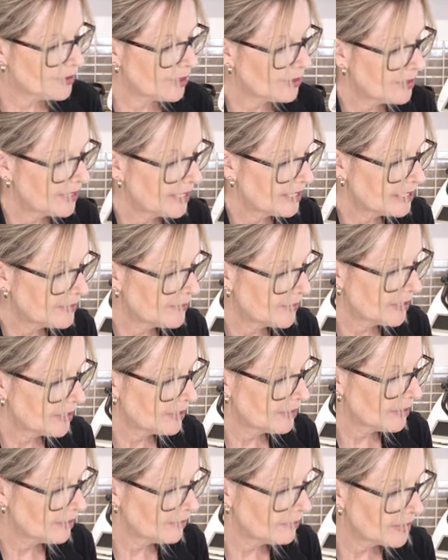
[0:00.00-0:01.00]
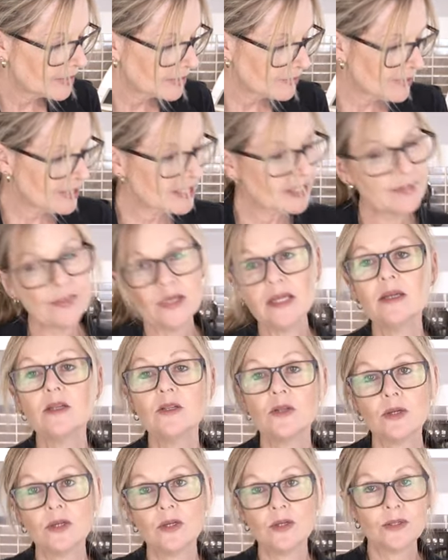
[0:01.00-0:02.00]
don't need to be in a Thermomix recipe,
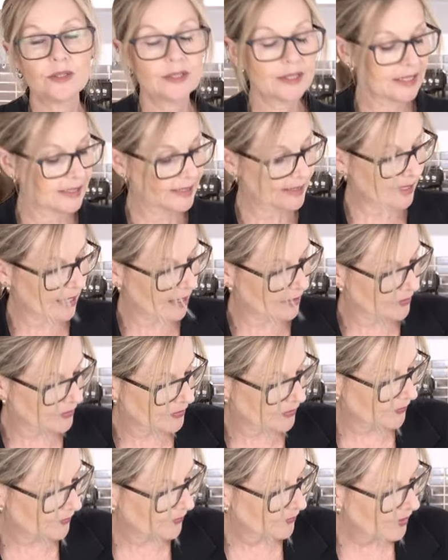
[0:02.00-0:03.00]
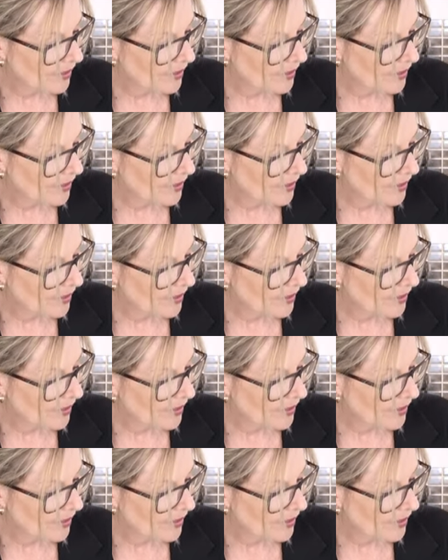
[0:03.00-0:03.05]
you can use these scales.